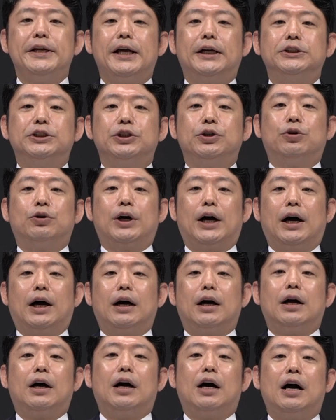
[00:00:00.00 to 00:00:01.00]
As sales
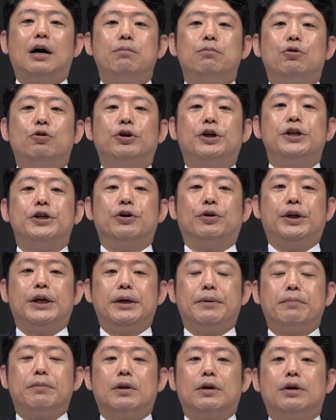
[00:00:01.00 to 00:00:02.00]
increased due to the
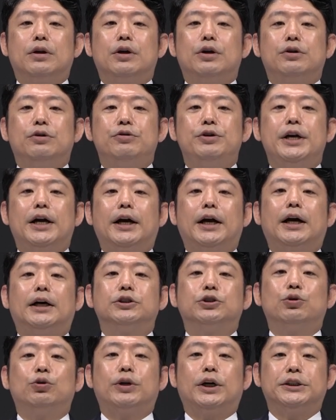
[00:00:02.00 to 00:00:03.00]
busy season for
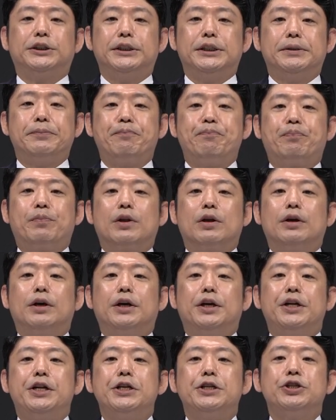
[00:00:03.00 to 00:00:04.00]
advertising media
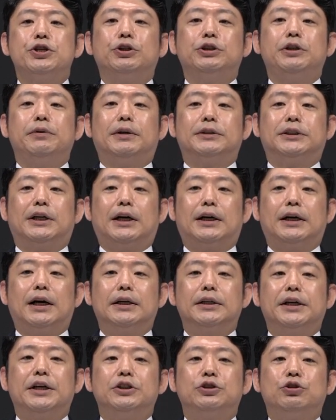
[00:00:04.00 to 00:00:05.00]
business, and recurring
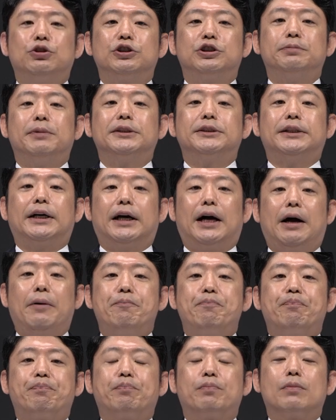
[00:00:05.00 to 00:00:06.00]
ratio decreased
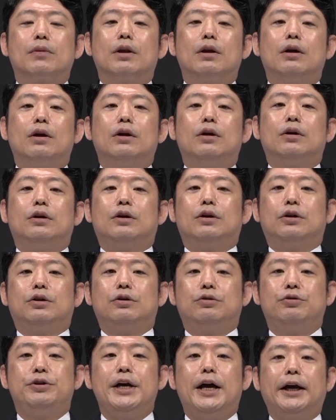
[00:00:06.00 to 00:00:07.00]
slightly.
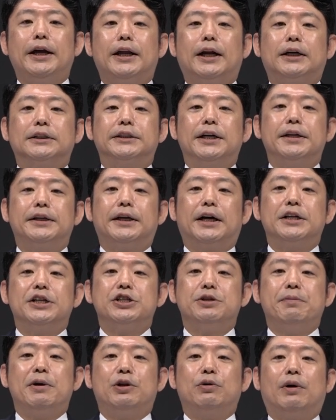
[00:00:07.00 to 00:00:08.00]
However, as a
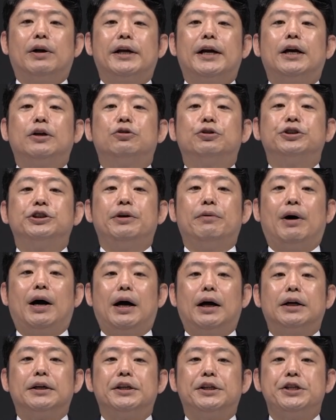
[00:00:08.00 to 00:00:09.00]
percentage of total
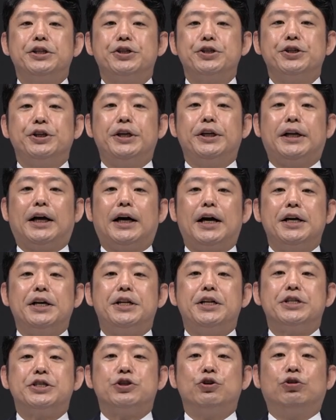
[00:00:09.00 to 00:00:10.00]
sales, it
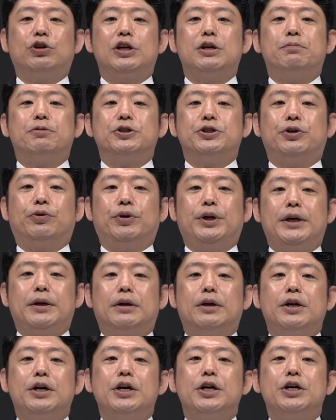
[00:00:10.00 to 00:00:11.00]
continues to maintain a
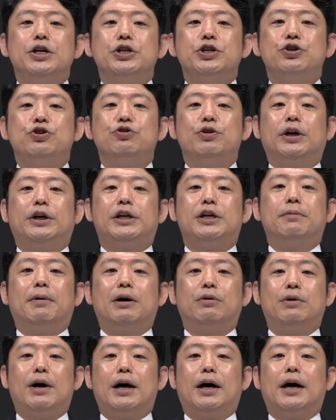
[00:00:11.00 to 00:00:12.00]
high ratio,
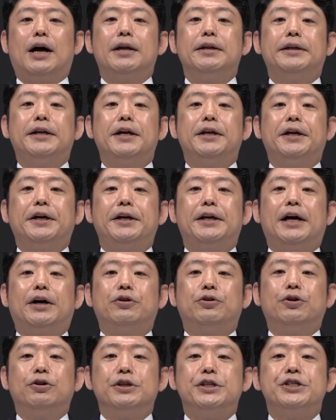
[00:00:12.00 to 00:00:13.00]
and we believe
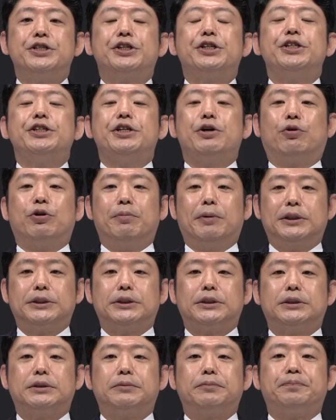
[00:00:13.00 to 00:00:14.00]
we have a stable
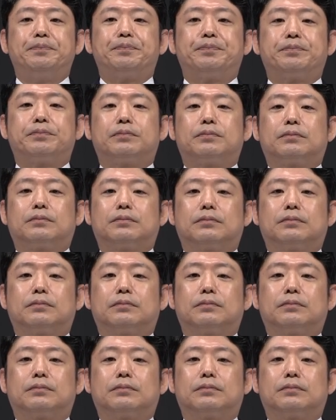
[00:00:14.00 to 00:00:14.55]
sales base.